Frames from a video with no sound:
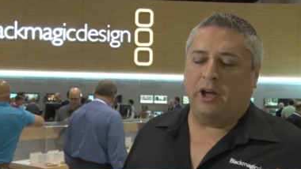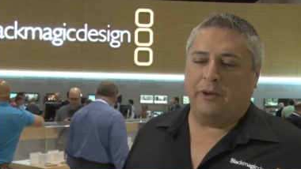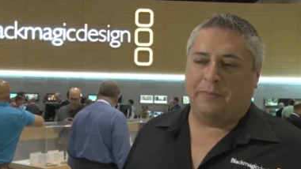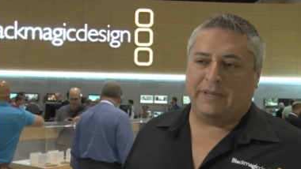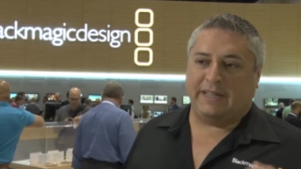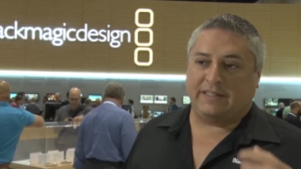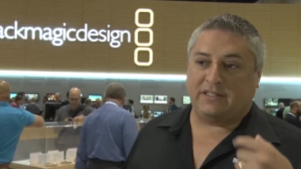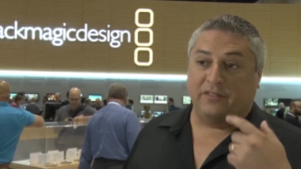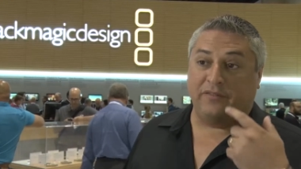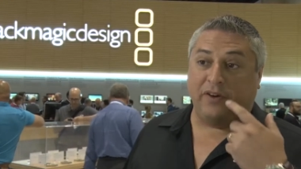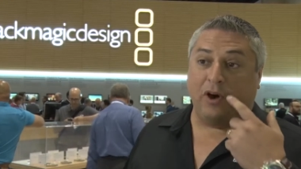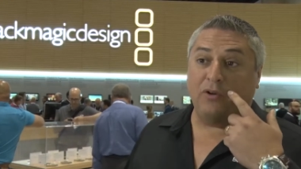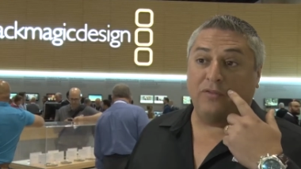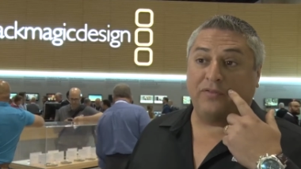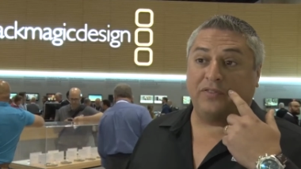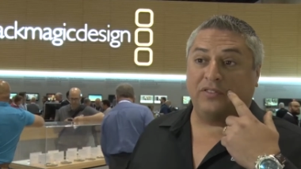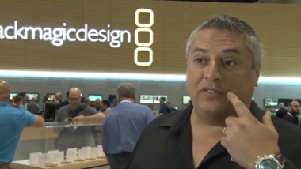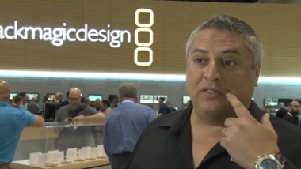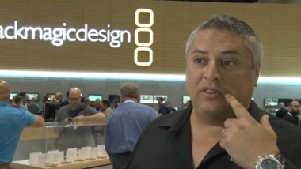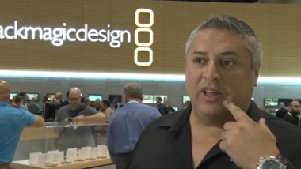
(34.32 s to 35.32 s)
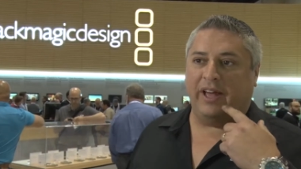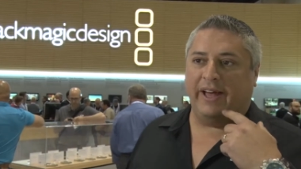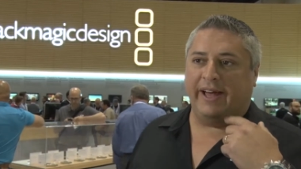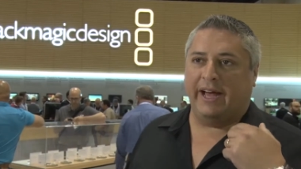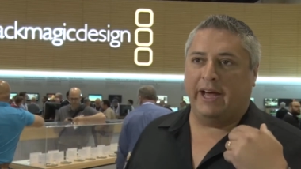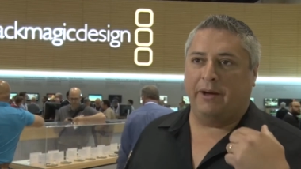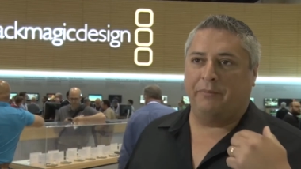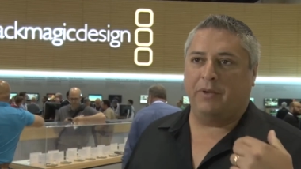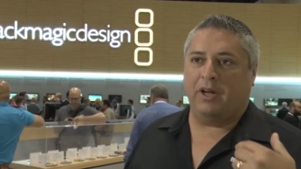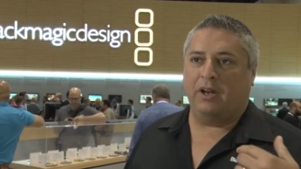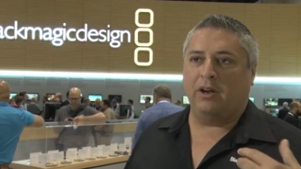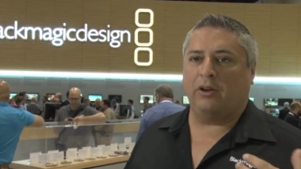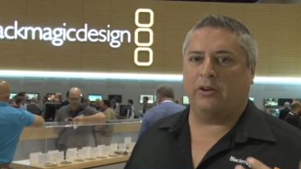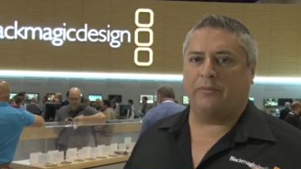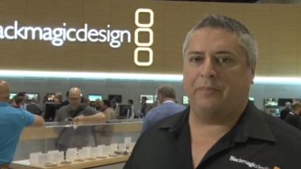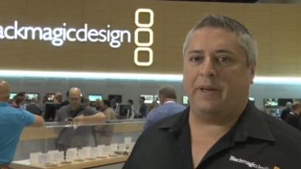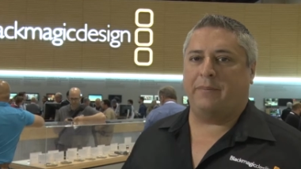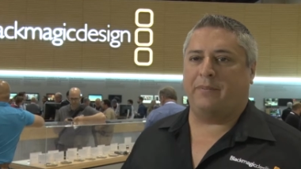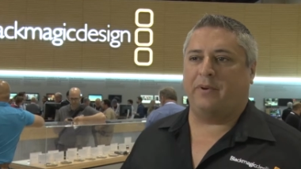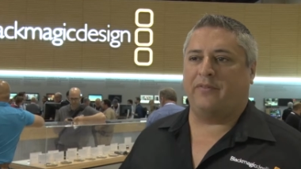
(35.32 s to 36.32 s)
HyperDeck's evolved. A lot
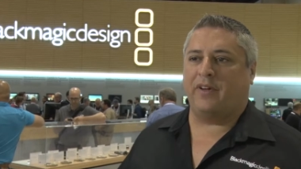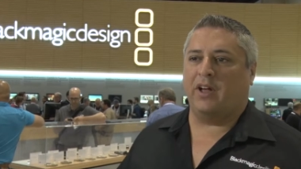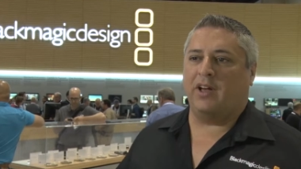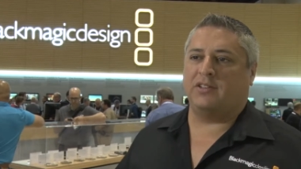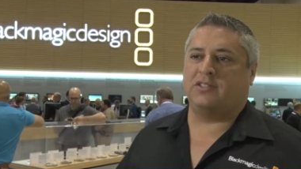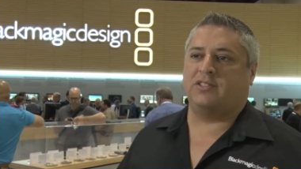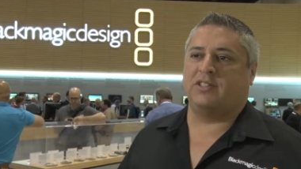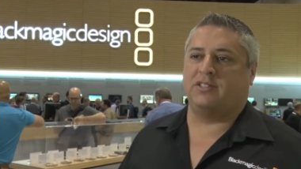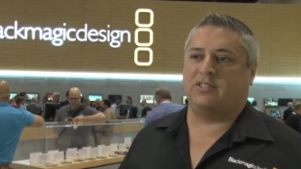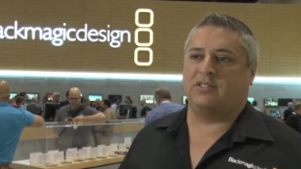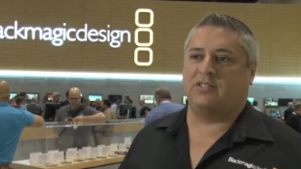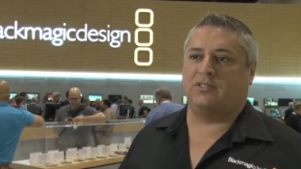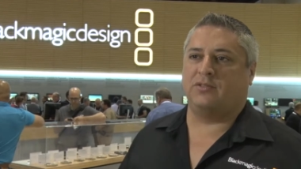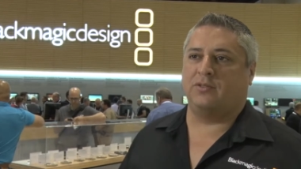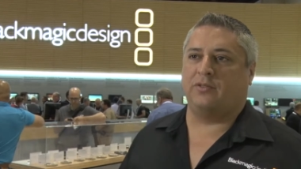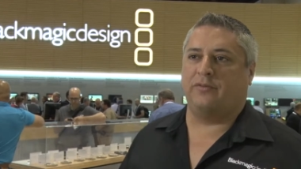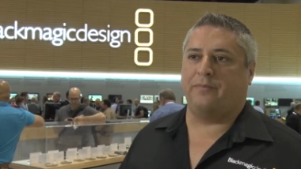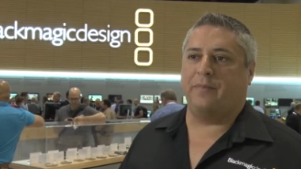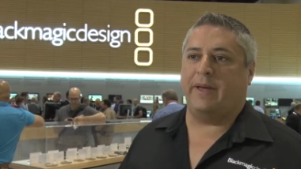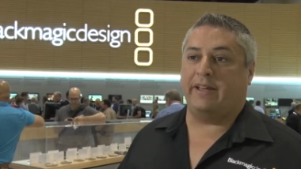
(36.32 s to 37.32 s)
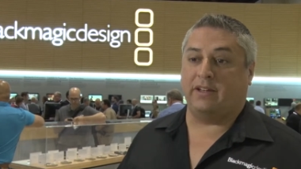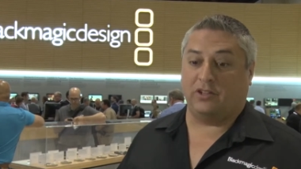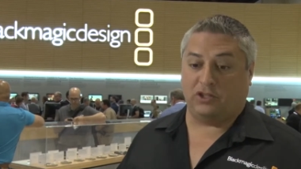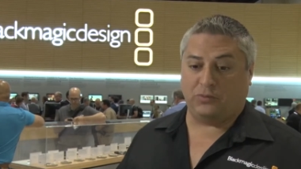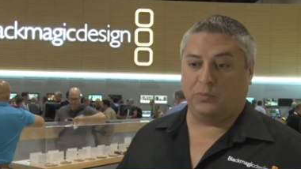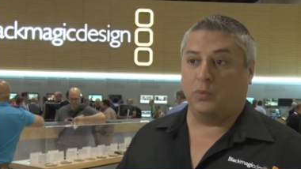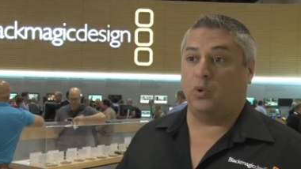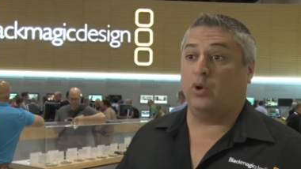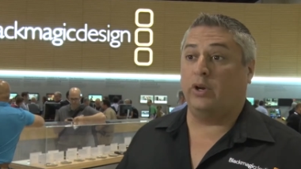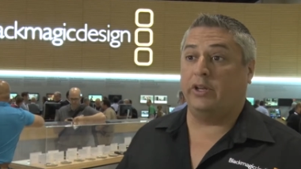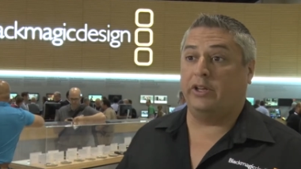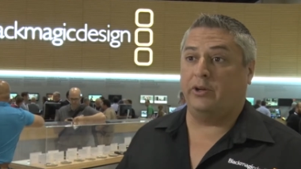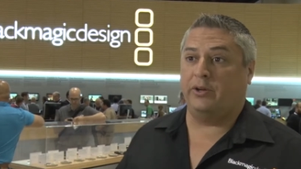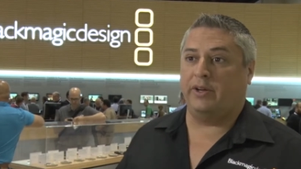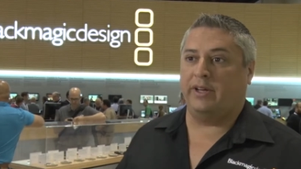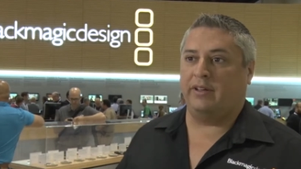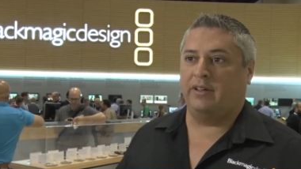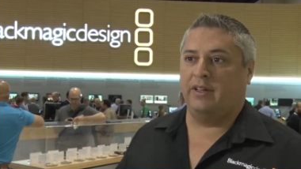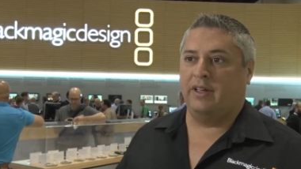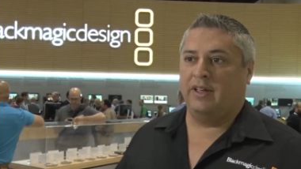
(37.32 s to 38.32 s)
of people have asked us to sort of make a smaller
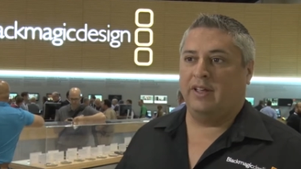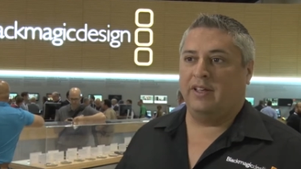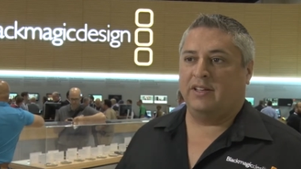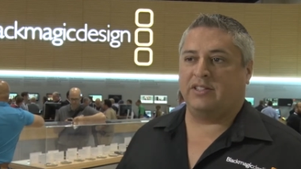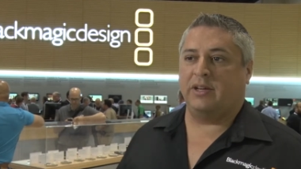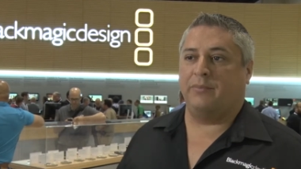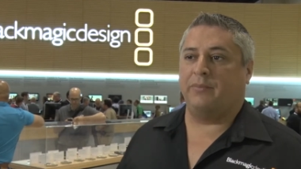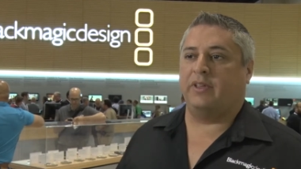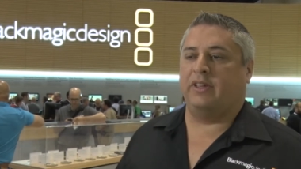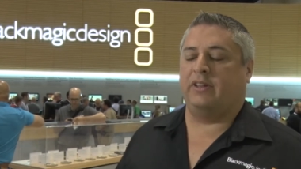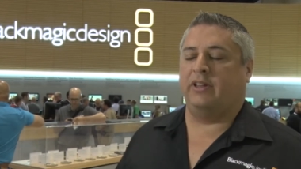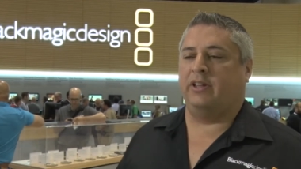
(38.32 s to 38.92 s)
unit, something